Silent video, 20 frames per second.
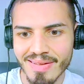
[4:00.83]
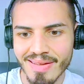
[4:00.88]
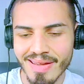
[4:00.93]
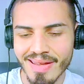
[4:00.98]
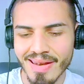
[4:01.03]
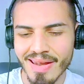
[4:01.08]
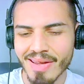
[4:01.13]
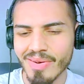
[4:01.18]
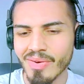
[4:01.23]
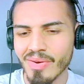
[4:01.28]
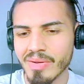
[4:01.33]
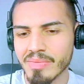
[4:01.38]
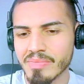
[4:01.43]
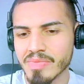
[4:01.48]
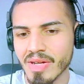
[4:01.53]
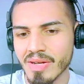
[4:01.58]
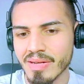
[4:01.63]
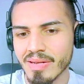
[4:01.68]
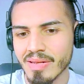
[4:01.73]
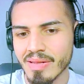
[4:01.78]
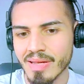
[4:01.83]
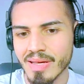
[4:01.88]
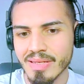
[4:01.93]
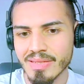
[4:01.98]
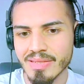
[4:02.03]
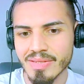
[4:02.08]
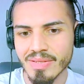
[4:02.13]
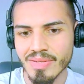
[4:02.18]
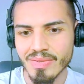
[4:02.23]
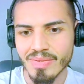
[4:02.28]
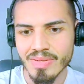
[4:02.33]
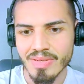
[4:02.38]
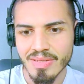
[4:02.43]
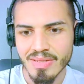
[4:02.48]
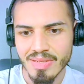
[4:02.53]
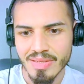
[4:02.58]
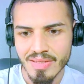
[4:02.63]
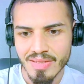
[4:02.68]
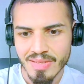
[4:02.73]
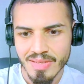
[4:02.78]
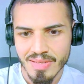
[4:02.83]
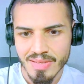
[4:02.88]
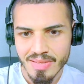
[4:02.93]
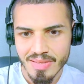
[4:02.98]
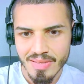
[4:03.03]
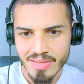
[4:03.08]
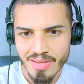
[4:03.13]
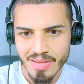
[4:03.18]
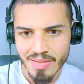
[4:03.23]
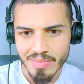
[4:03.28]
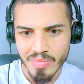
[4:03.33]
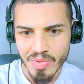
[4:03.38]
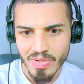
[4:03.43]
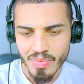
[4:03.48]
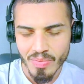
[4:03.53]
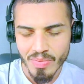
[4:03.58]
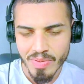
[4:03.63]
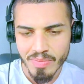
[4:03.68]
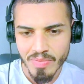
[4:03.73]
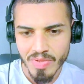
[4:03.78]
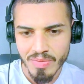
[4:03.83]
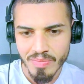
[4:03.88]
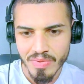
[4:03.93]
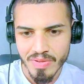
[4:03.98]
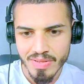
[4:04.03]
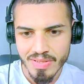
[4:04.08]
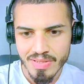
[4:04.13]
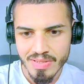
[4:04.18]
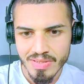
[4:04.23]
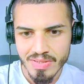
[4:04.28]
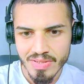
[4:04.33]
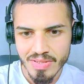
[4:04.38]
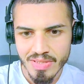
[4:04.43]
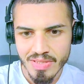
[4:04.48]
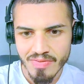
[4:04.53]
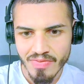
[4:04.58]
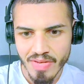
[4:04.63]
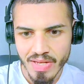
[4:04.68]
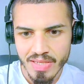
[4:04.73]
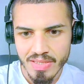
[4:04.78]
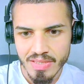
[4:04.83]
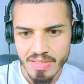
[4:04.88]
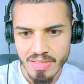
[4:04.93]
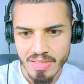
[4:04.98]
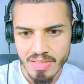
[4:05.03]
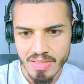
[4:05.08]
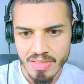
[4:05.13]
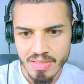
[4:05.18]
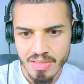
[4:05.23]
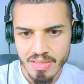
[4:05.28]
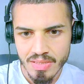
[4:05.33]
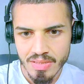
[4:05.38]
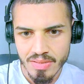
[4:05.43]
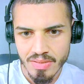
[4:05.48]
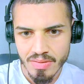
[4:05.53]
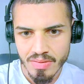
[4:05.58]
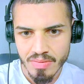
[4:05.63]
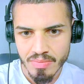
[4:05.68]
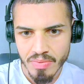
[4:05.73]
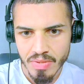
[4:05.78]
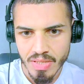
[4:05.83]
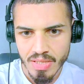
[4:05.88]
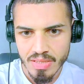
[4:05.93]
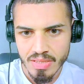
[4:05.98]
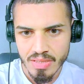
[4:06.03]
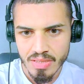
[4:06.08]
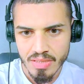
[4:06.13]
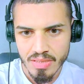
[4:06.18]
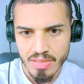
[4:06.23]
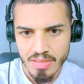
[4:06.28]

And I know I'm talking a lot, so y'all bear with me, but this is just fascinating, you know, the process.